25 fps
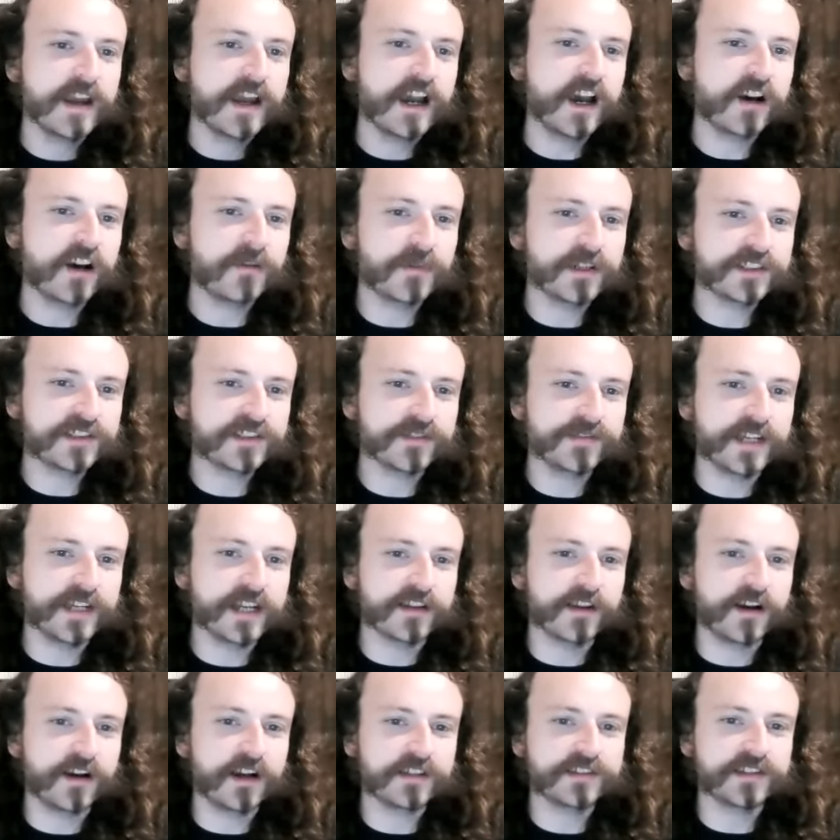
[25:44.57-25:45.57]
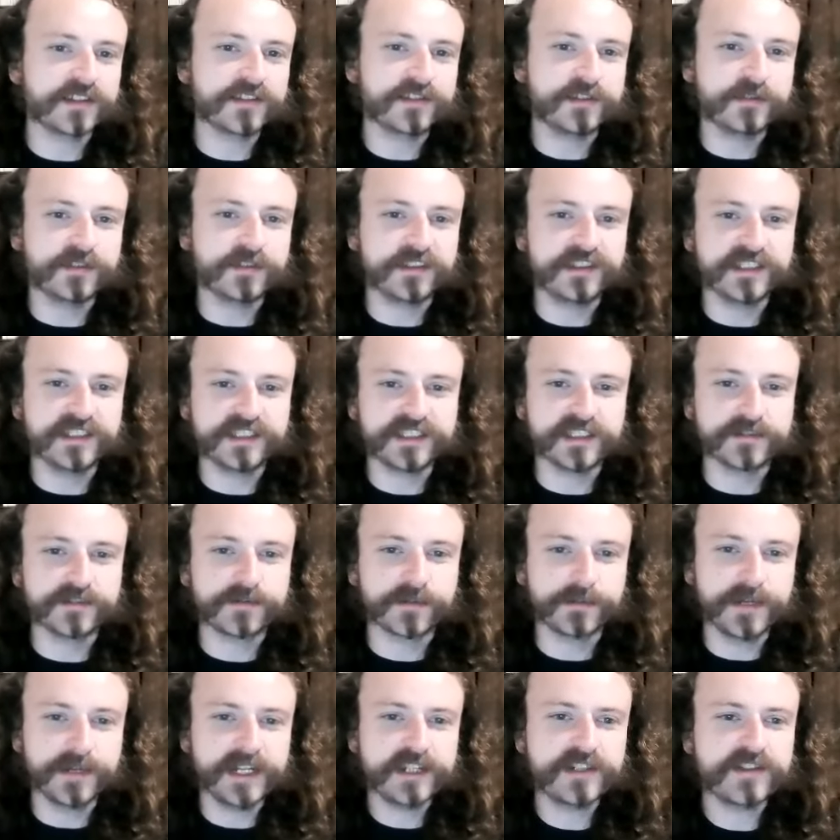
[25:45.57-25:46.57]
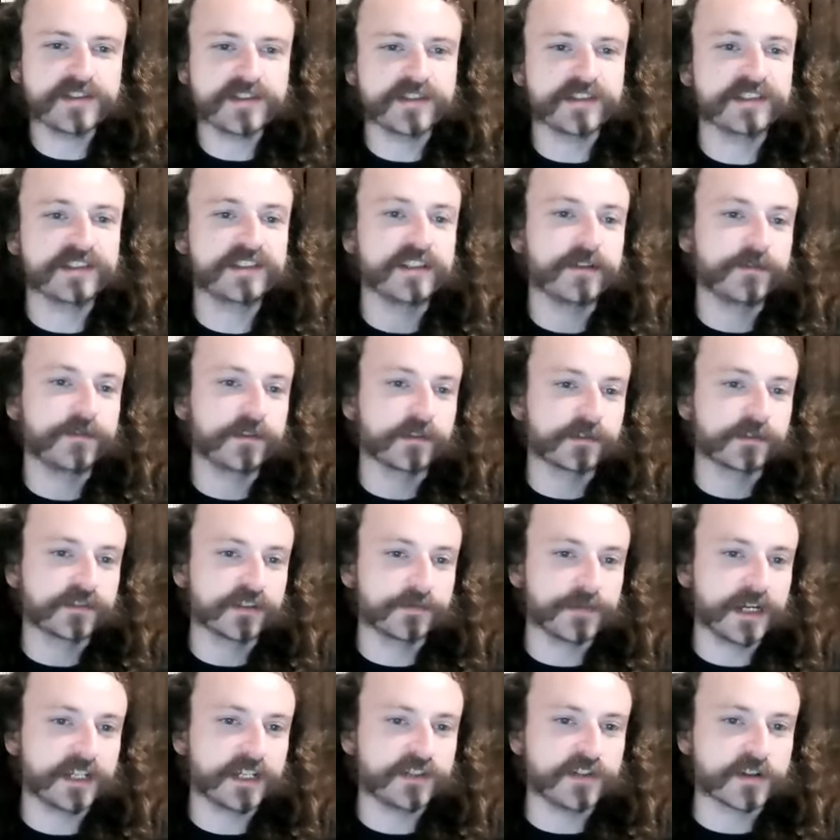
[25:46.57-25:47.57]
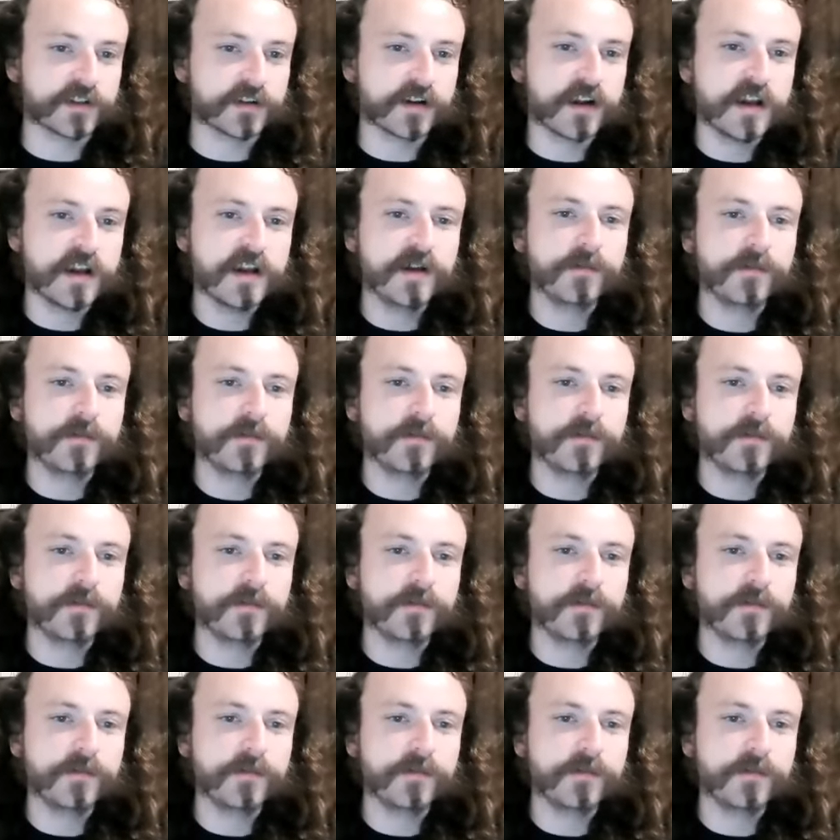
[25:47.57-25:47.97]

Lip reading: How much of that loss is due to disinformation is difficult to measure,